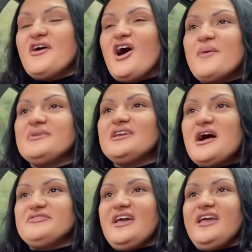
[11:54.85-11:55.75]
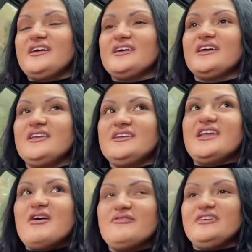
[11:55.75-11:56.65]
I'm loving
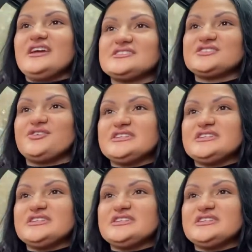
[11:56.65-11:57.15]
Netflix